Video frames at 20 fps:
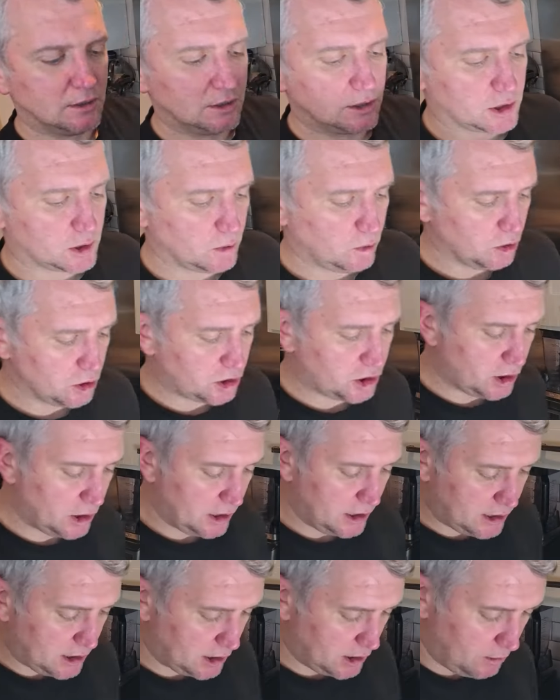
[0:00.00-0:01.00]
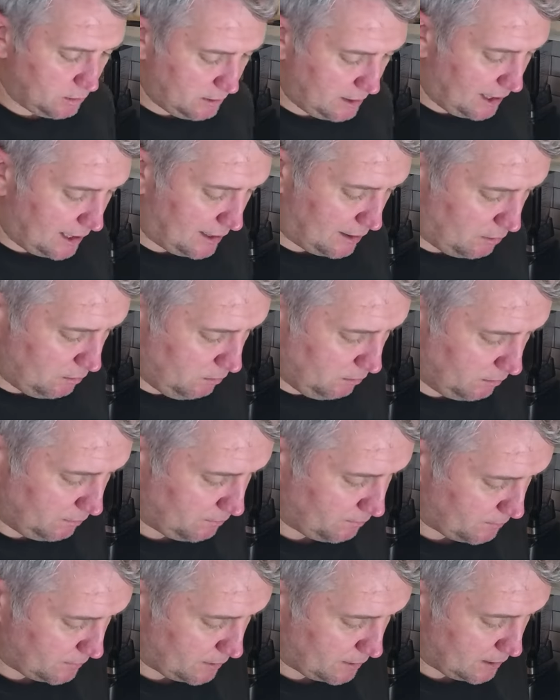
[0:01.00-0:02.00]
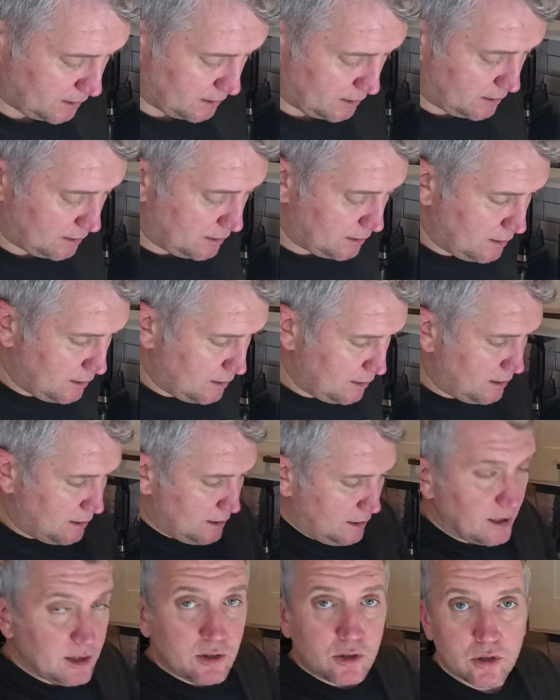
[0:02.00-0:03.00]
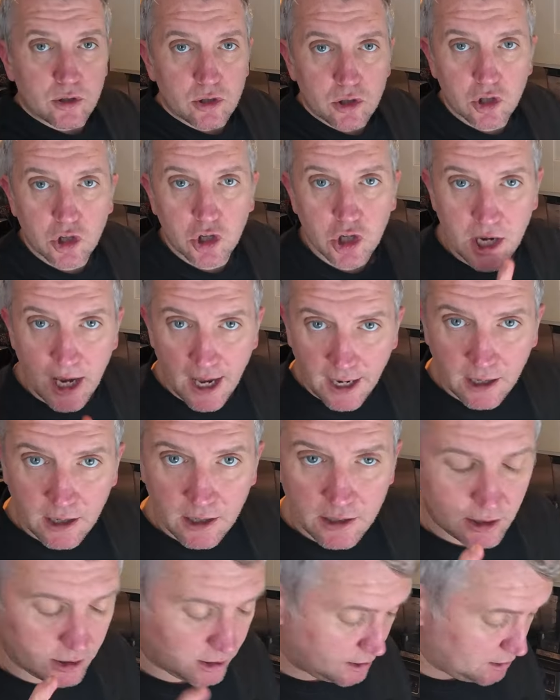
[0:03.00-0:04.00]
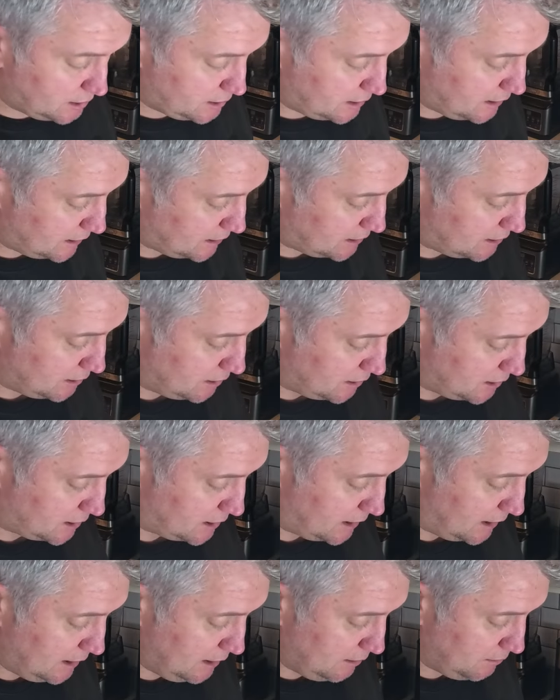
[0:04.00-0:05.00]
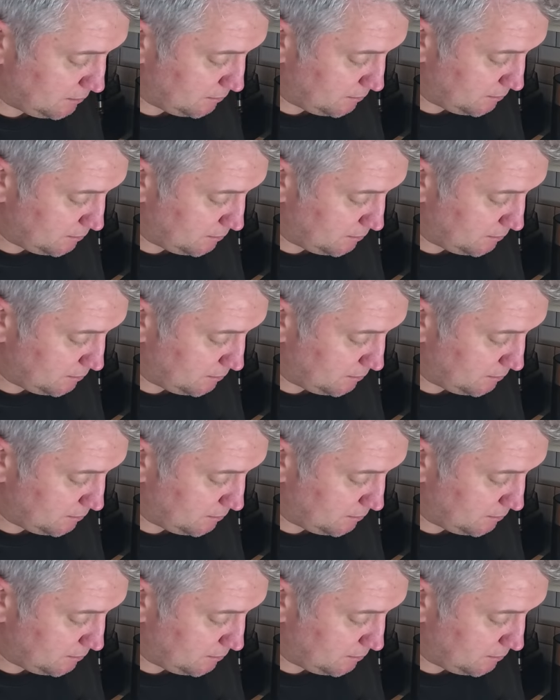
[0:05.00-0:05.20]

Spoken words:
So all you need to do now, just check the consistency,